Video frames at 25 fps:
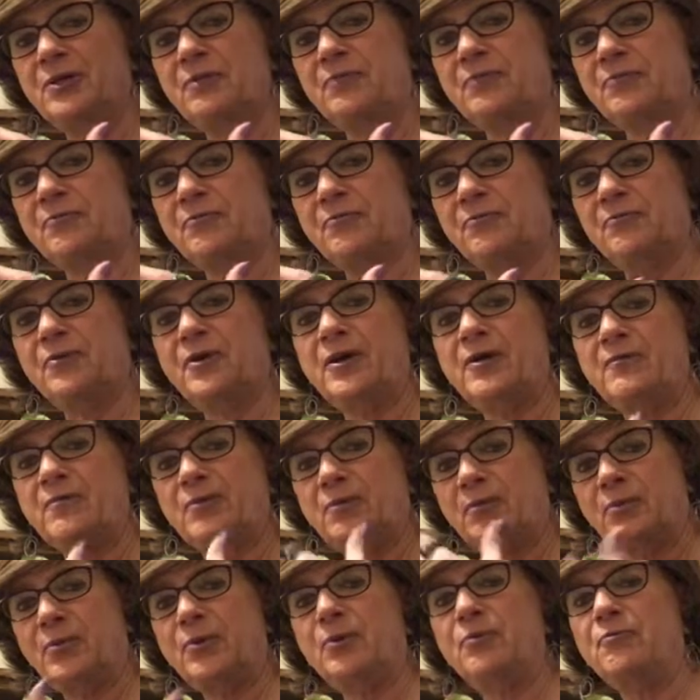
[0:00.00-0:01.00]
the flavor
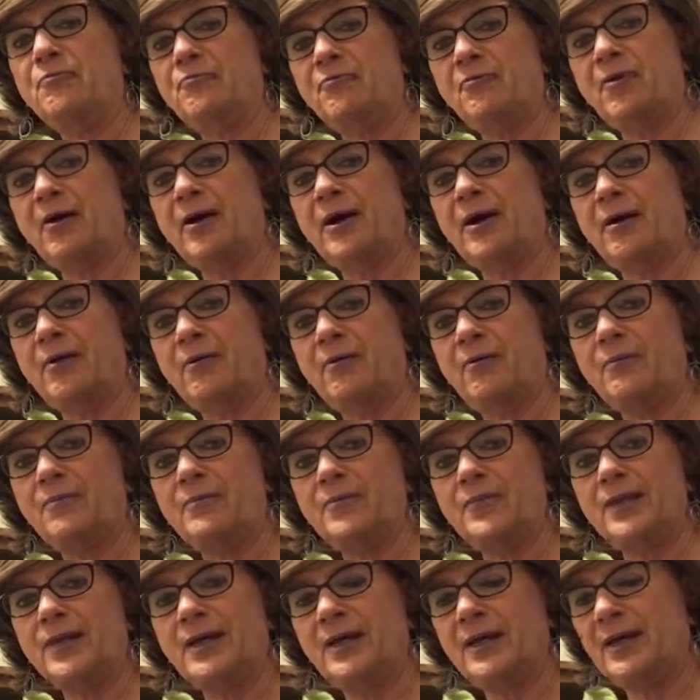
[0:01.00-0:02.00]
profile
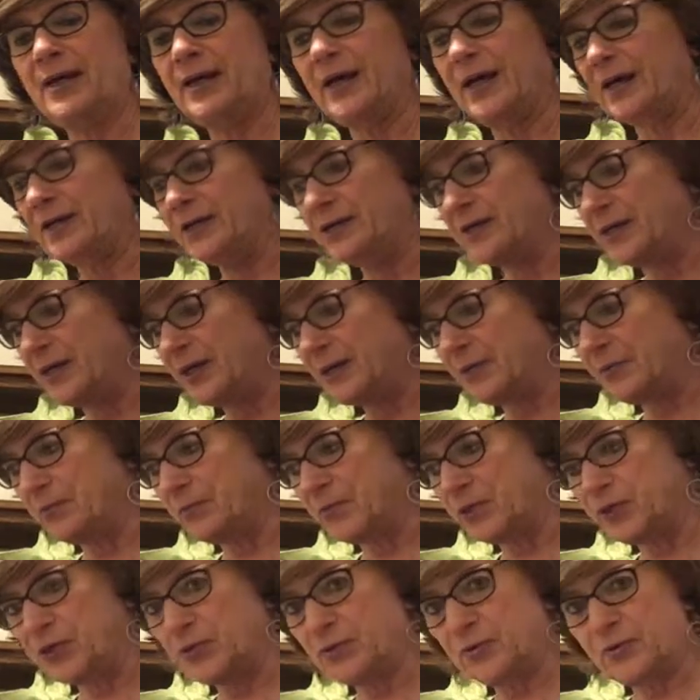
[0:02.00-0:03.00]
as it
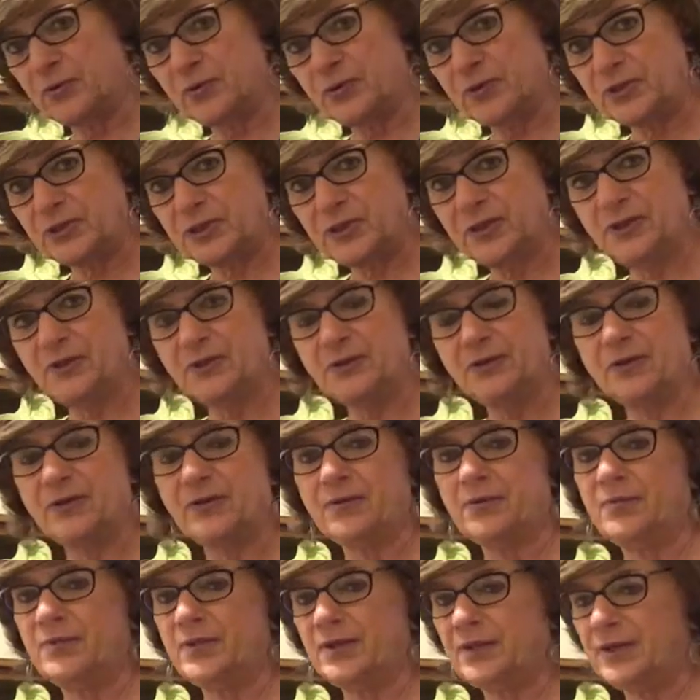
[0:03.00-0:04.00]
matures in there.